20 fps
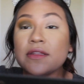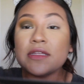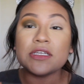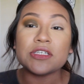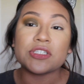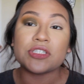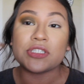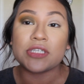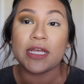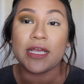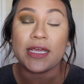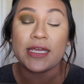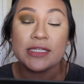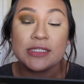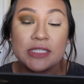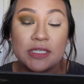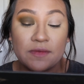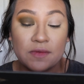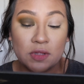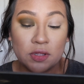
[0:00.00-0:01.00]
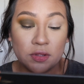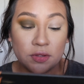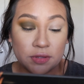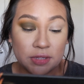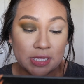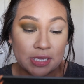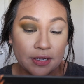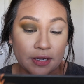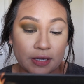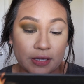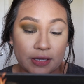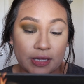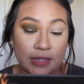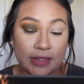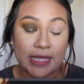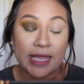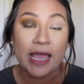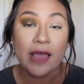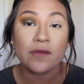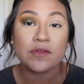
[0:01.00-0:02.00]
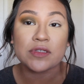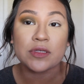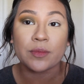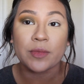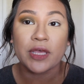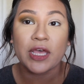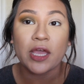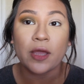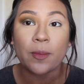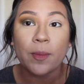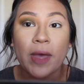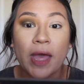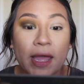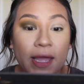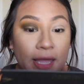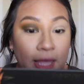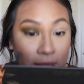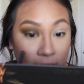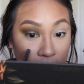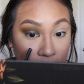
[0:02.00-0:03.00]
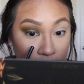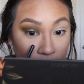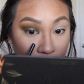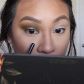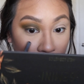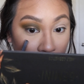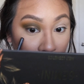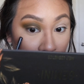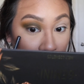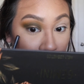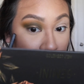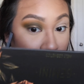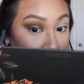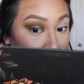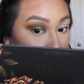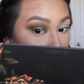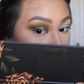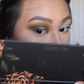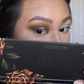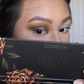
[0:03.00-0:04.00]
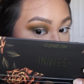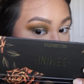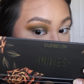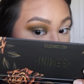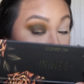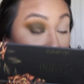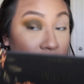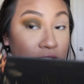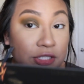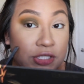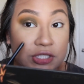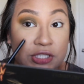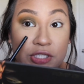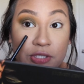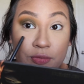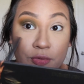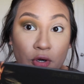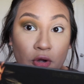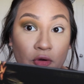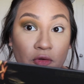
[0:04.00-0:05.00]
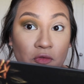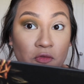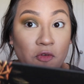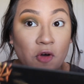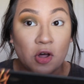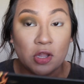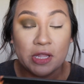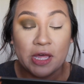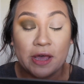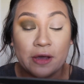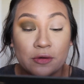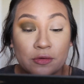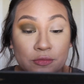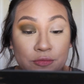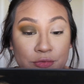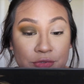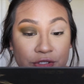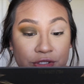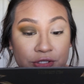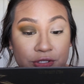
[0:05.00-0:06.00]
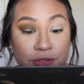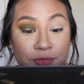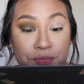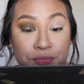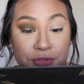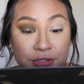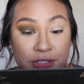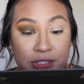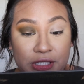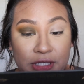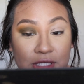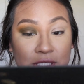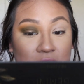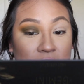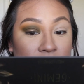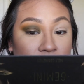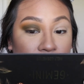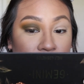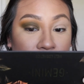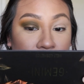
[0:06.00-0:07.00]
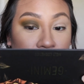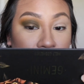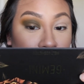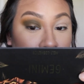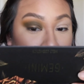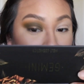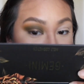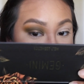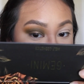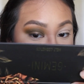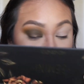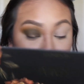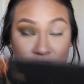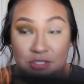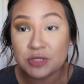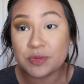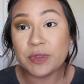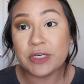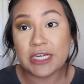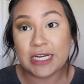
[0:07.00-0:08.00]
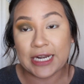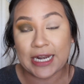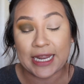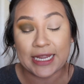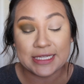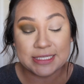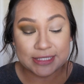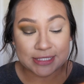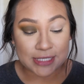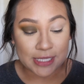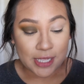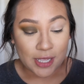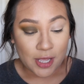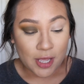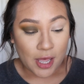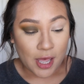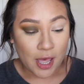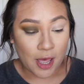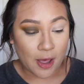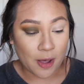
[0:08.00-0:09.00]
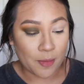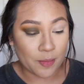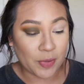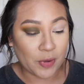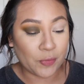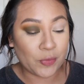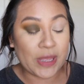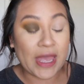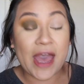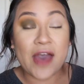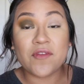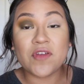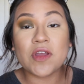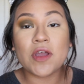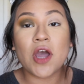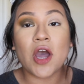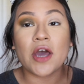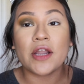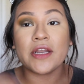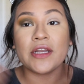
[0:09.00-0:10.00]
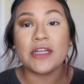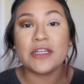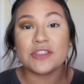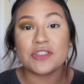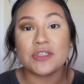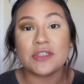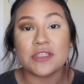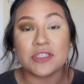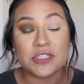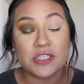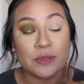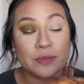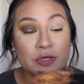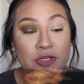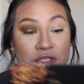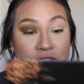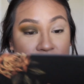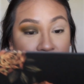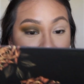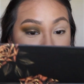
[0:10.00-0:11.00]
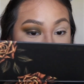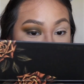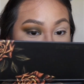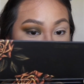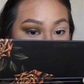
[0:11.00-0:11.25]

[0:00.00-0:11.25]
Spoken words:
of these shades, even though they have some kickback, I have zero fallout, which is pretty nice. But we haven't gotten into the shimmers yet,